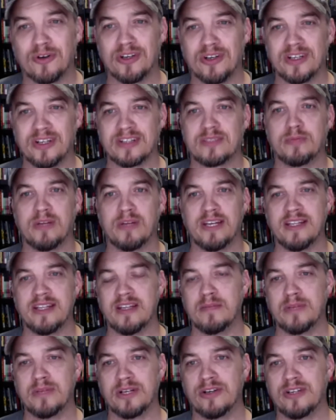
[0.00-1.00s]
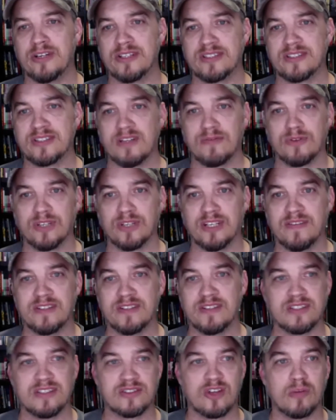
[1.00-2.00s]
it explained that bitterness,
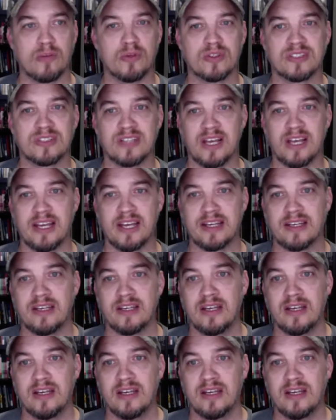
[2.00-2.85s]
unforgiveness, it's almost like